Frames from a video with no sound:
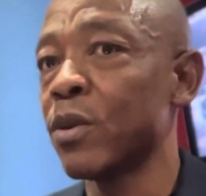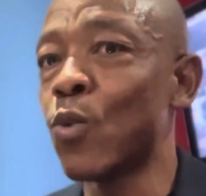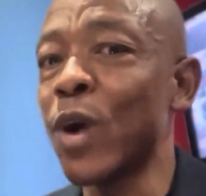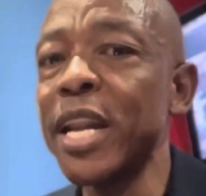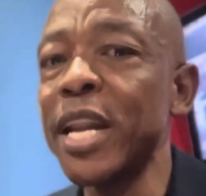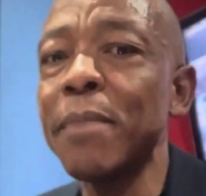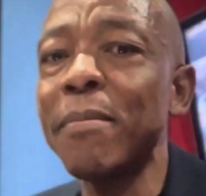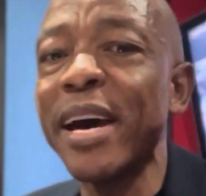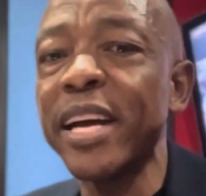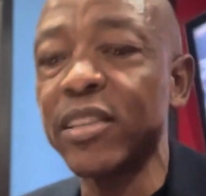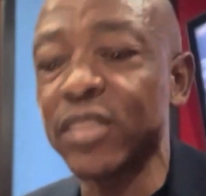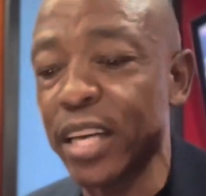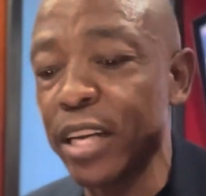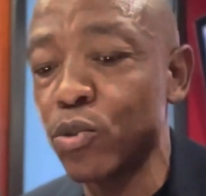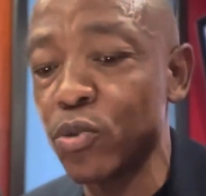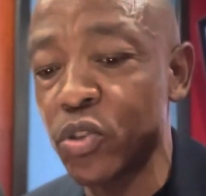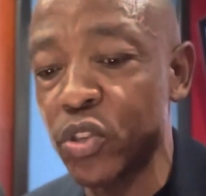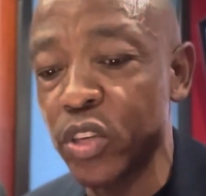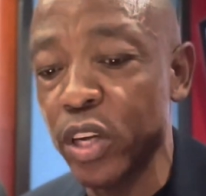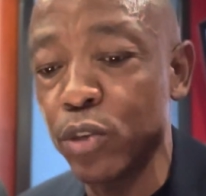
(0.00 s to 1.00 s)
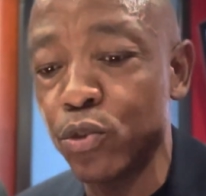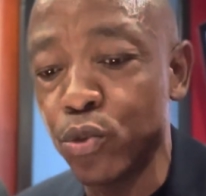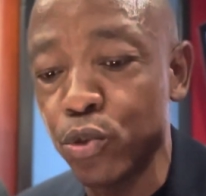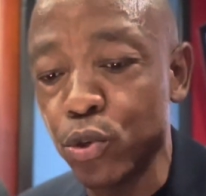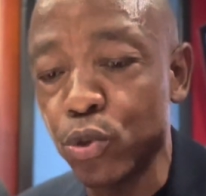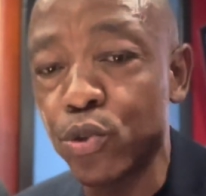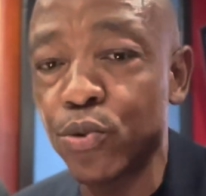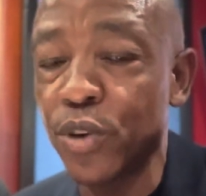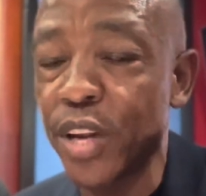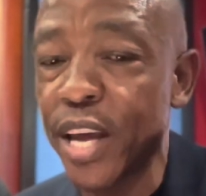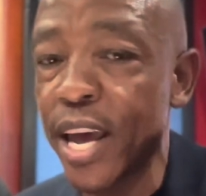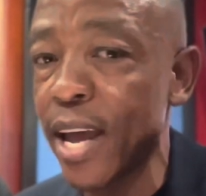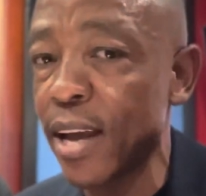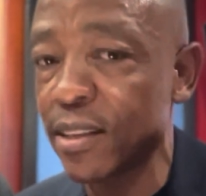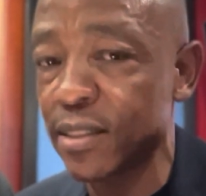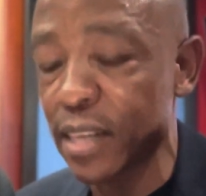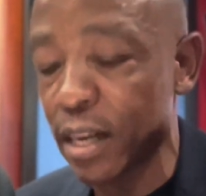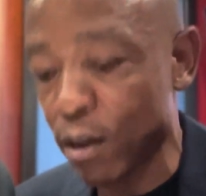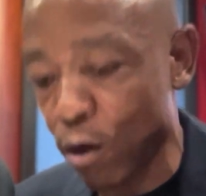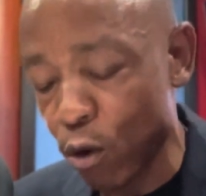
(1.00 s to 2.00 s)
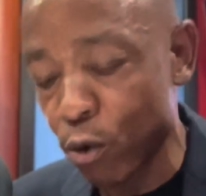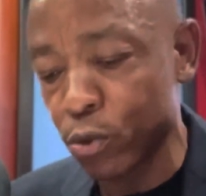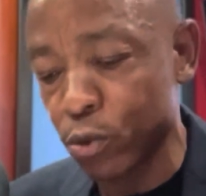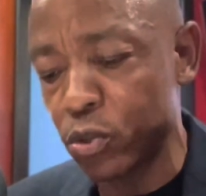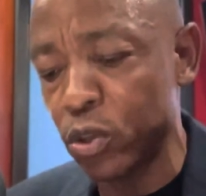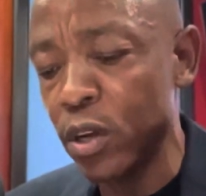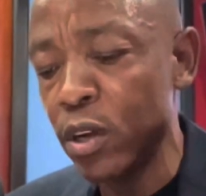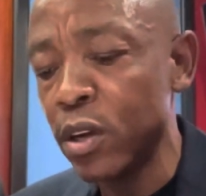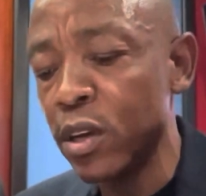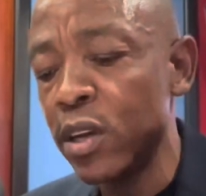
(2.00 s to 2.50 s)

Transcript: What am I trying to say to you today as I close?